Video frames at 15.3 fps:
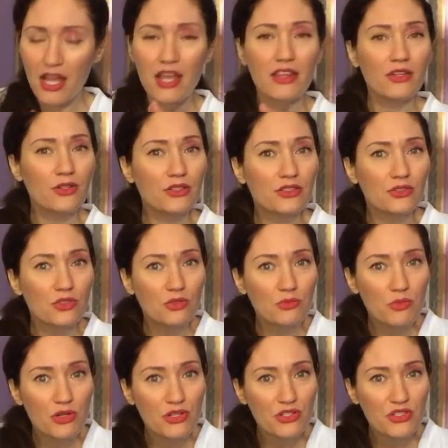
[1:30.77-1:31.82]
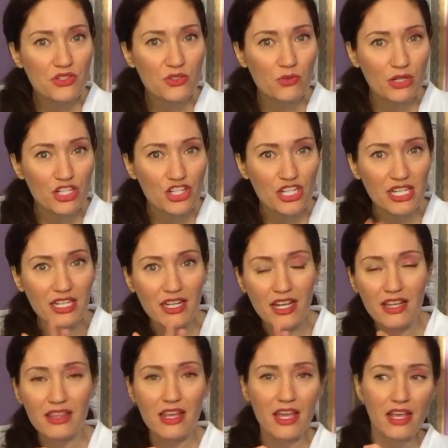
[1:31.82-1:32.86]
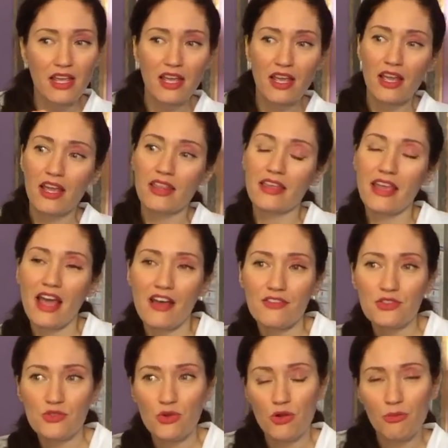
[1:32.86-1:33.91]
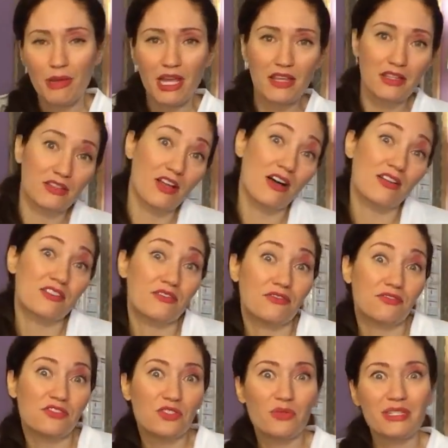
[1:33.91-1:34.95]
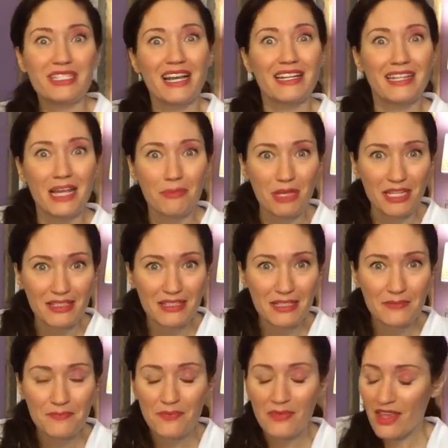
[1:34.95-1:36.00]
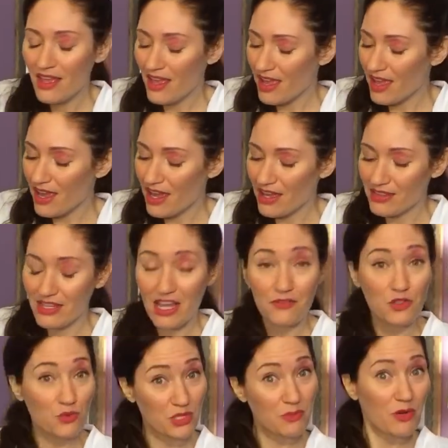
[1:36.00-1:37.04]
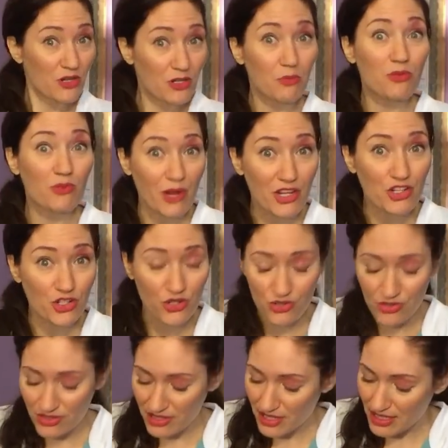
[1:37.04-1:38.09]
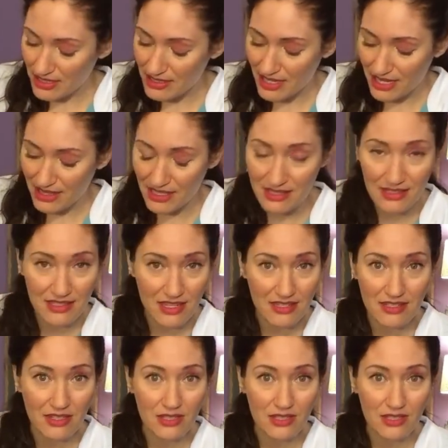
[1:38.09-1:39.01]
They're a little more squishy, and they have to obey the laws of fluid dynamics, and they have to respond to pressures inside these discs.